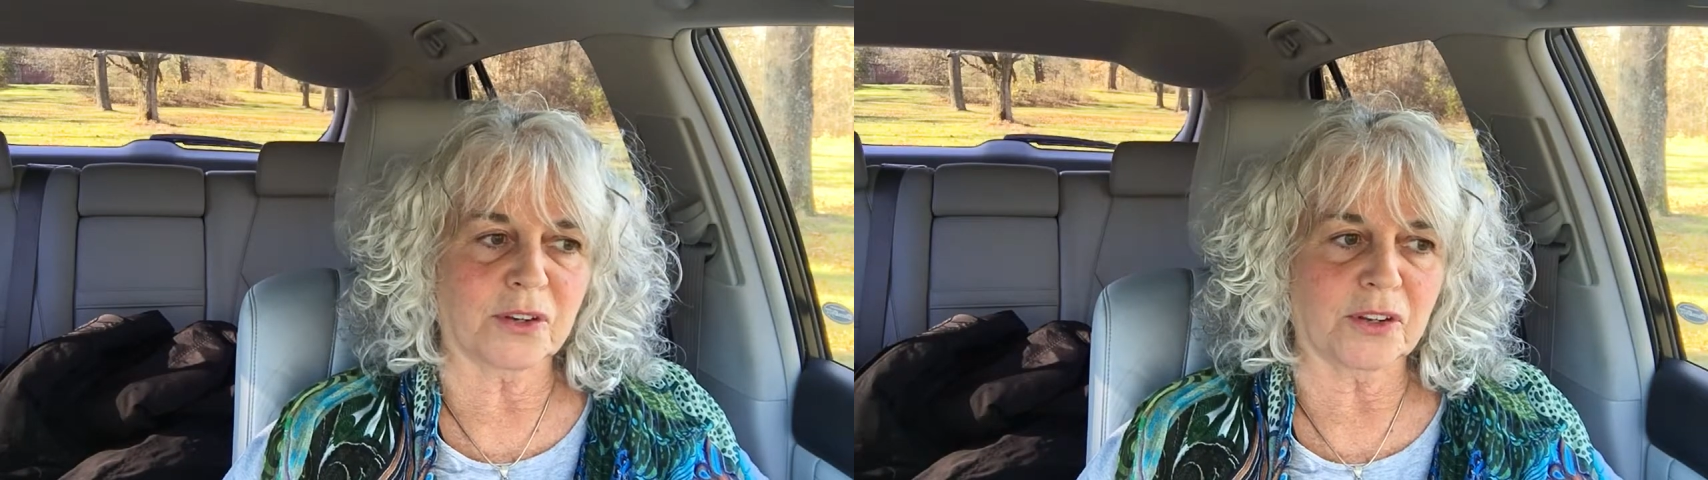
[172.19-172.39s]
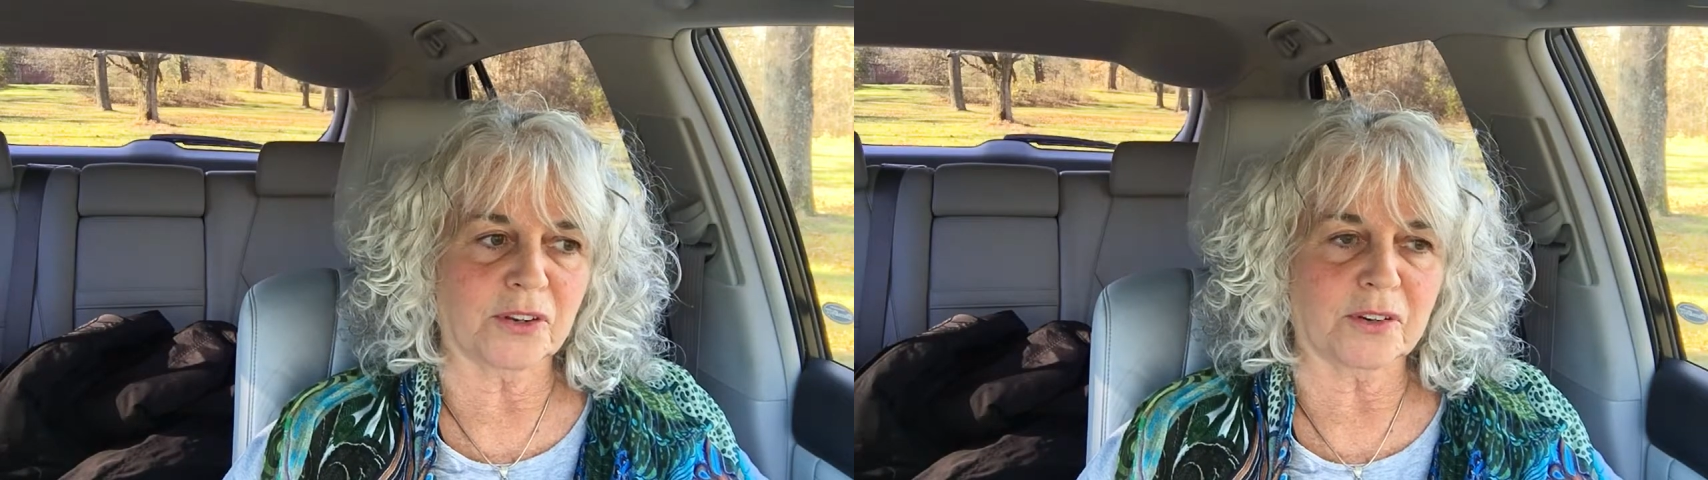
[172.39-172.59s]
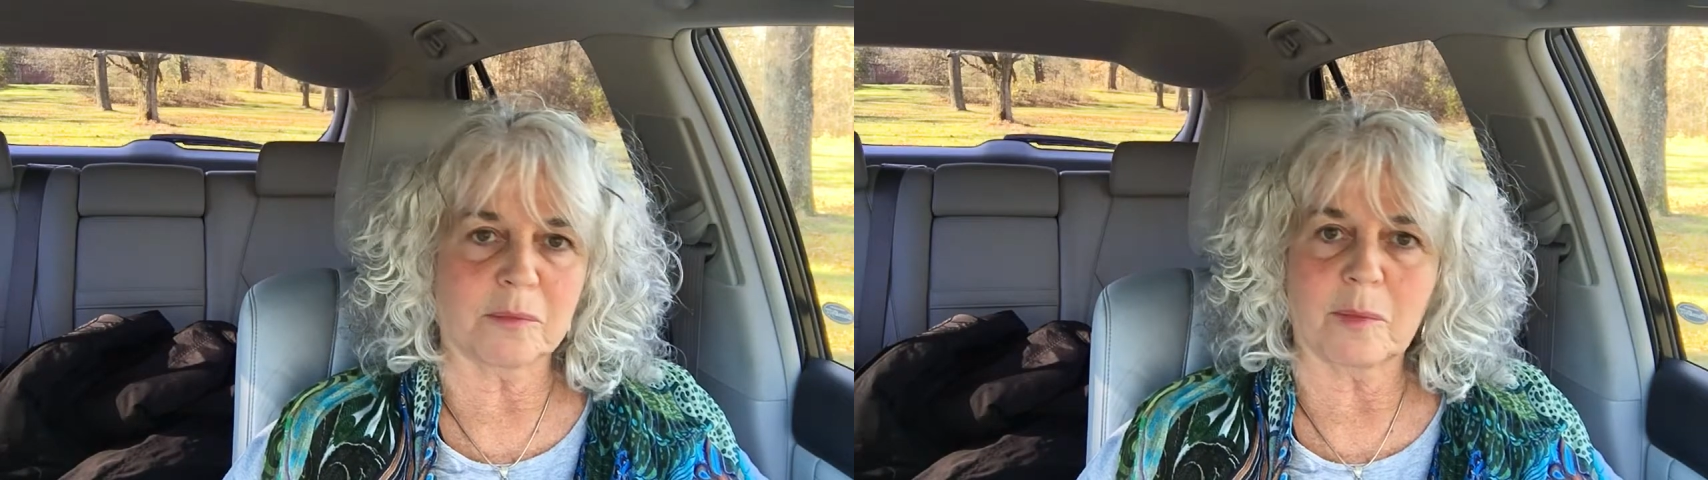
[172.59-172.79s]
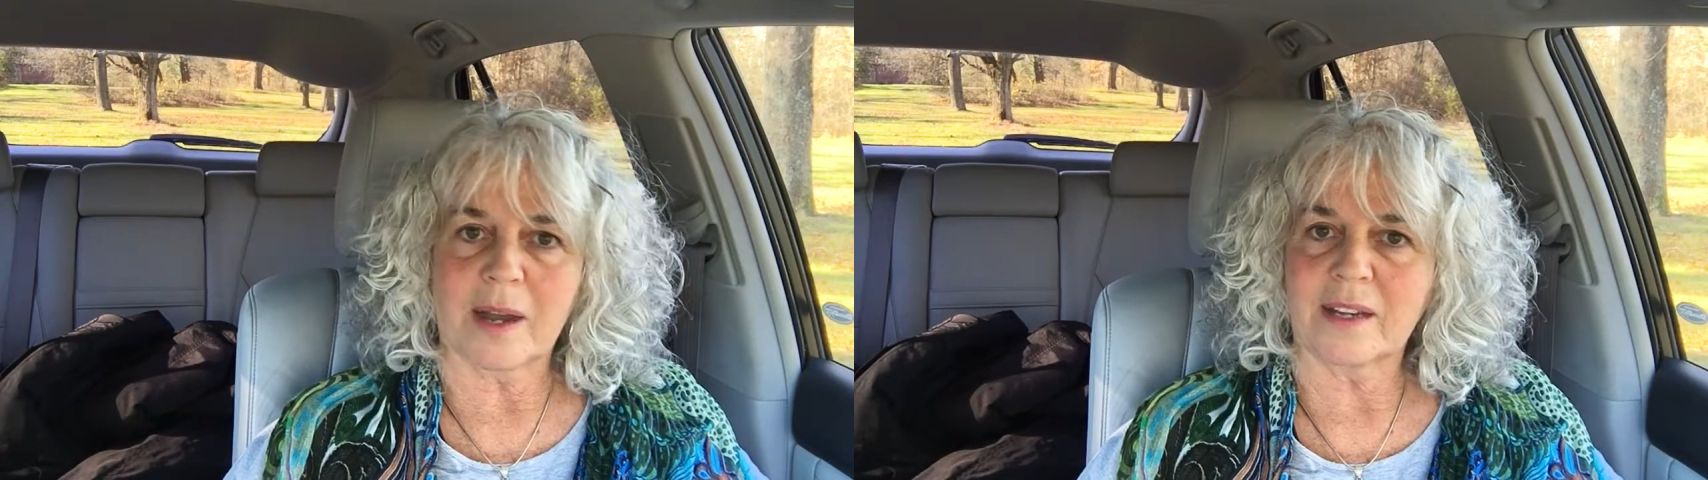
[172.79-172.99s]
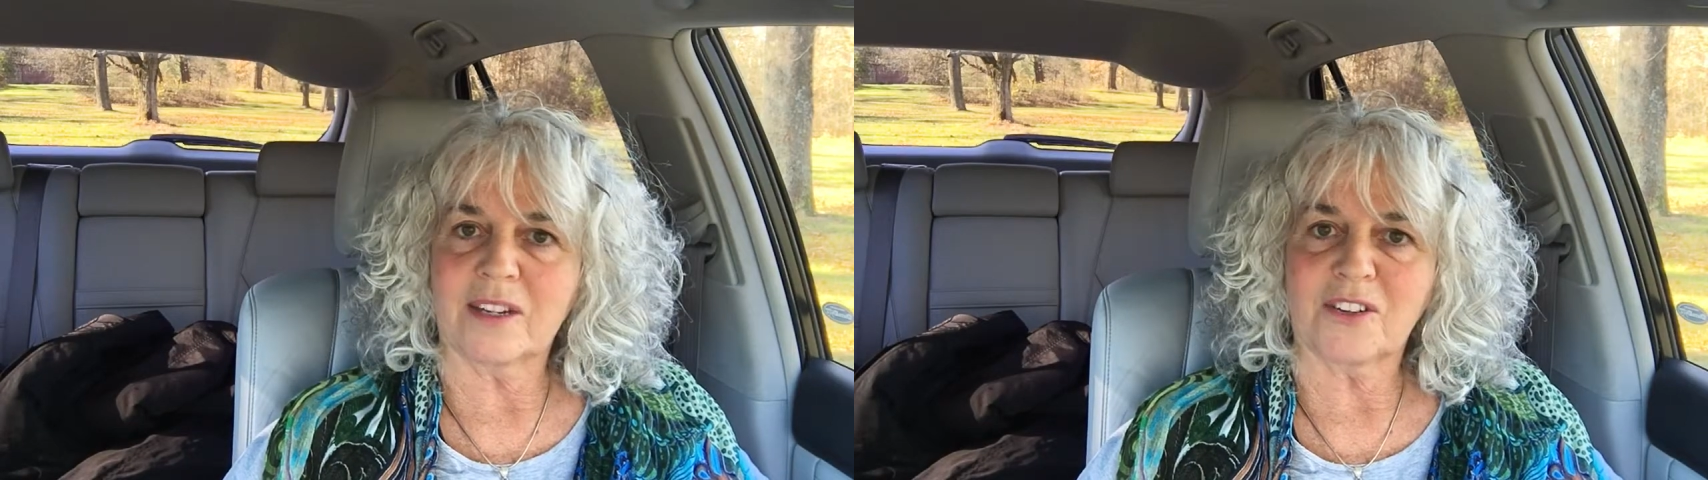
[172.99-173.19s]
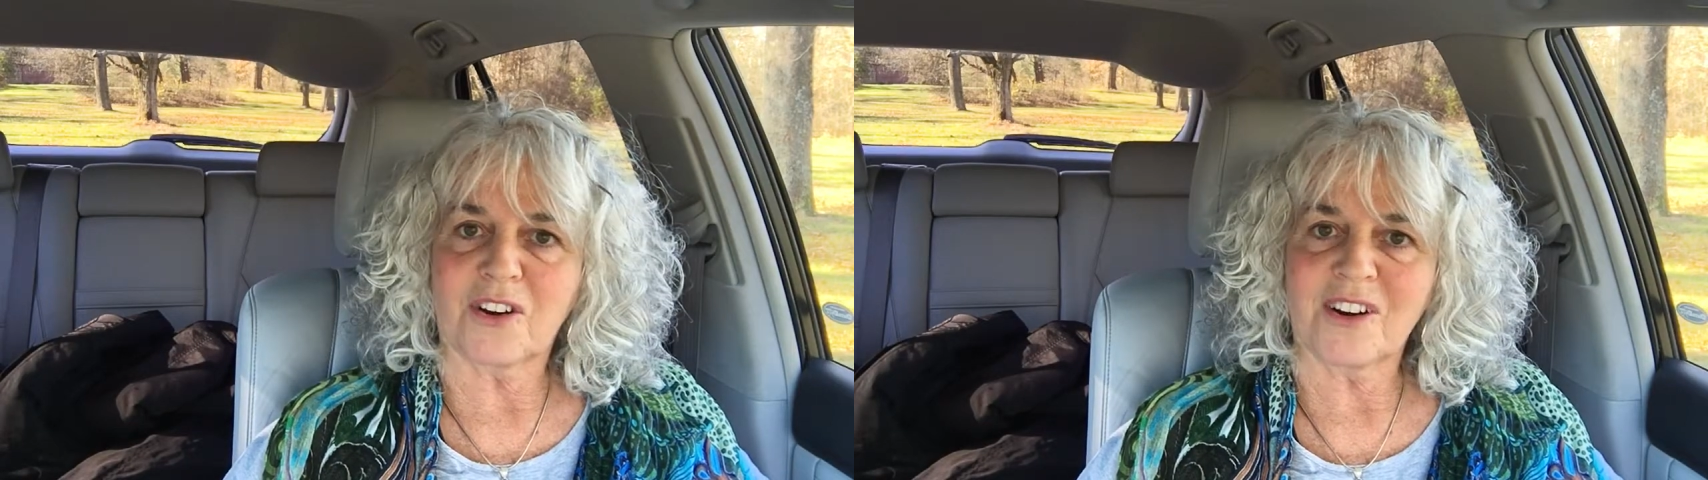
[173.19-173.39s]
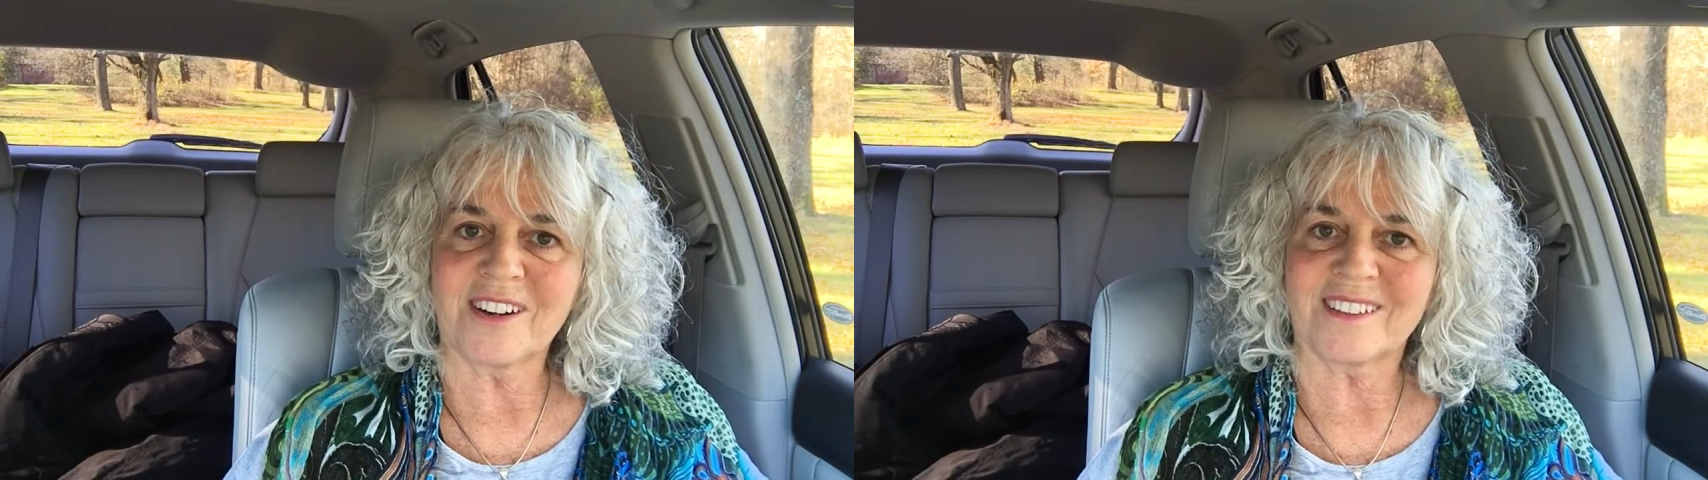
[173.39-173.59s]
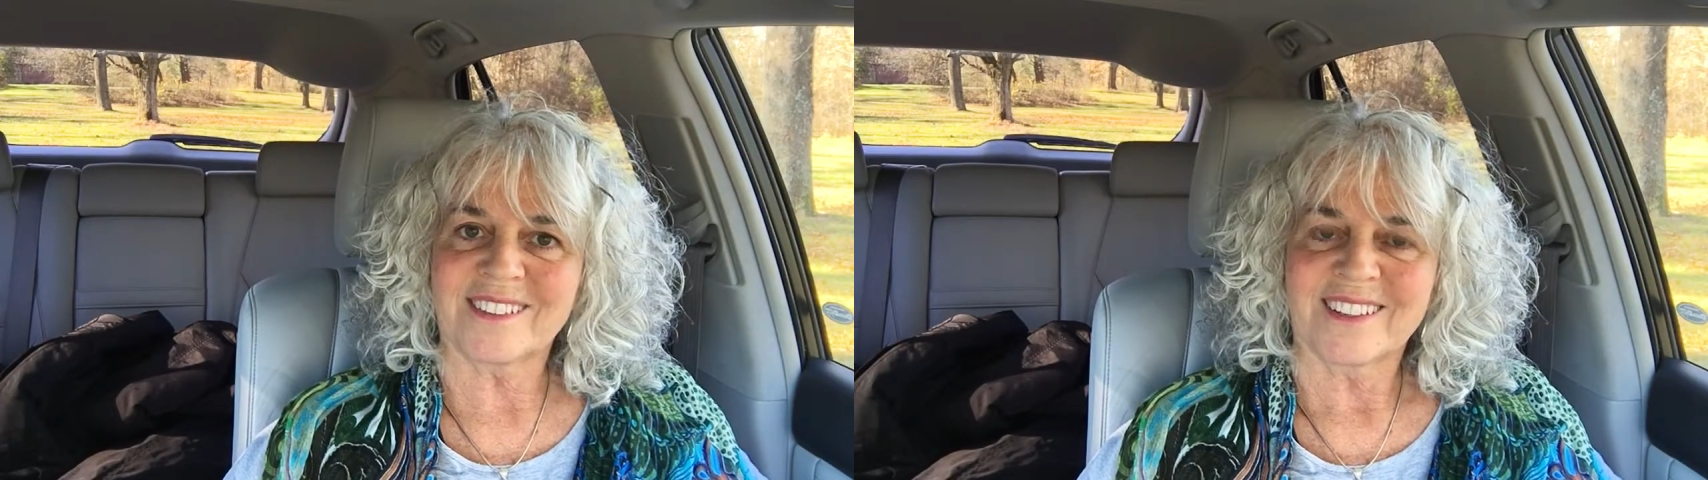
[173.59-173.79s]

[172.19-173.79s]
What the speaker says: your mind and your heart.